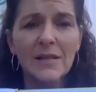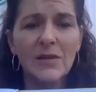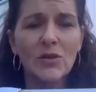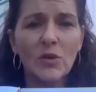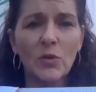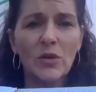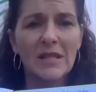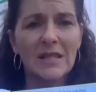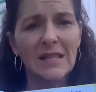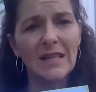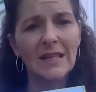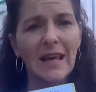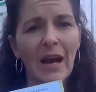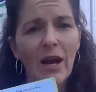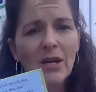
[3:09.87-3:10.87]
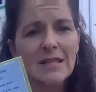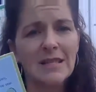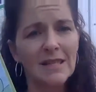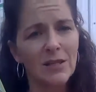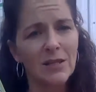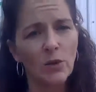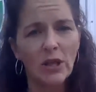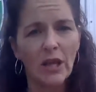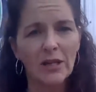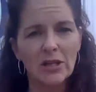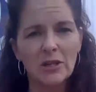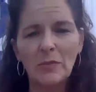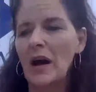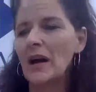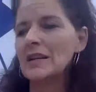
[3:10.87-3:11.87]
So the seed carries its own
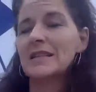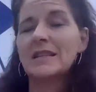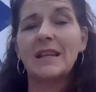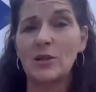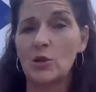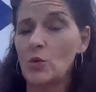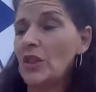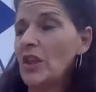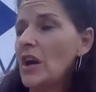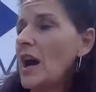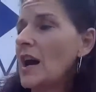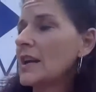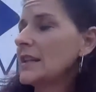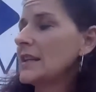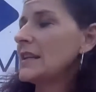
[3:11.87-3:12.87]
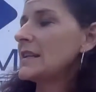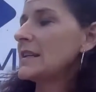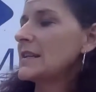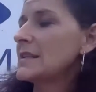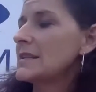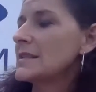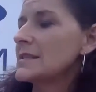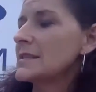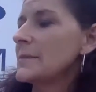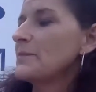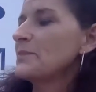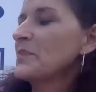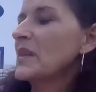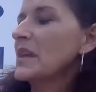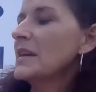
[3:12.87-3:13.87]
lunchbox, and that's what the cotyledon is.
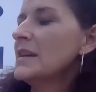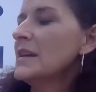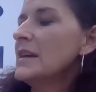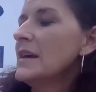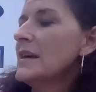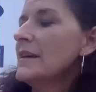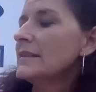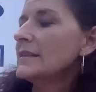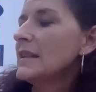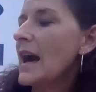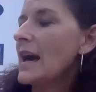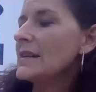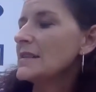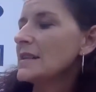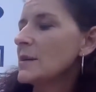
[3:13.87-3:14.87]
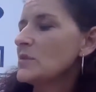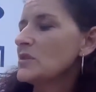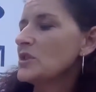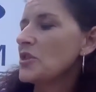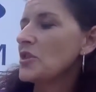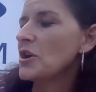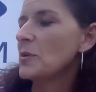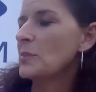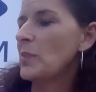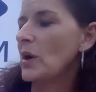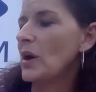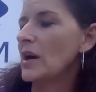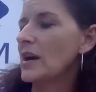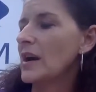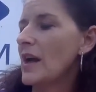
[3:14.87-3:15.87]
Last comes the third
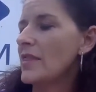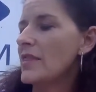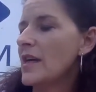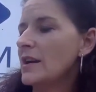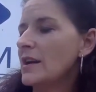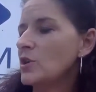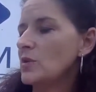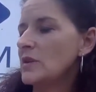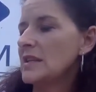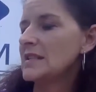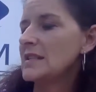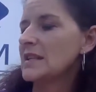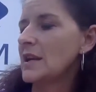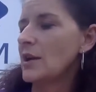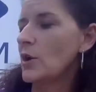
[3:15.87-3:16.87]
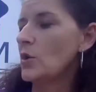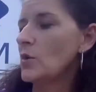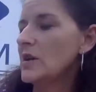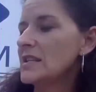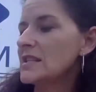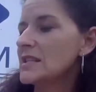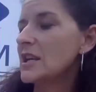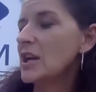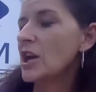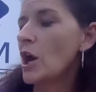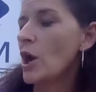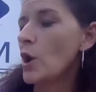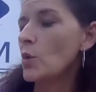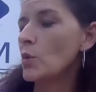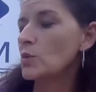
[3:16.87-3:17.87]
part that you need to know. It's the
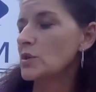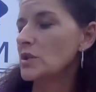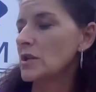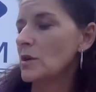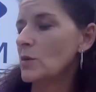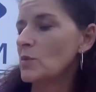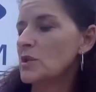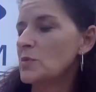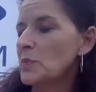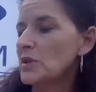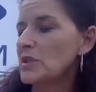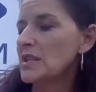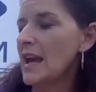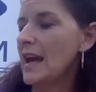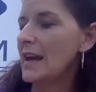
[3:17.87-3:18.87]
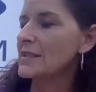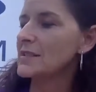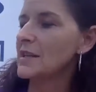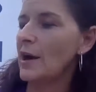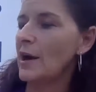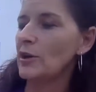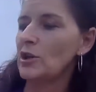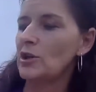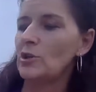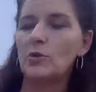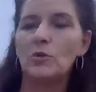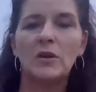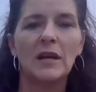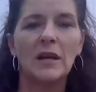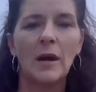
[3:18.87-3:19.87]
coat, which protects our
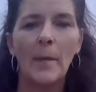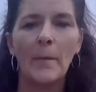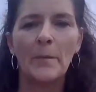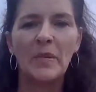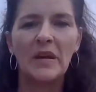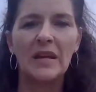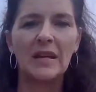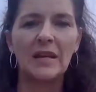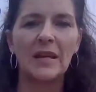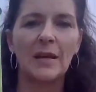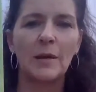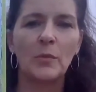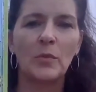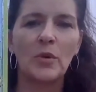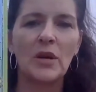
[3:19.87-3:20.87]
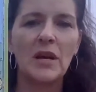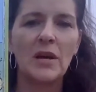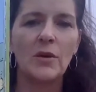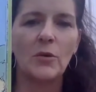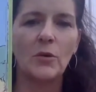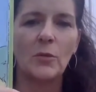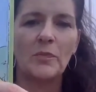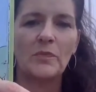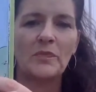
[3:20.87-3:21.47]
cute bean embryo.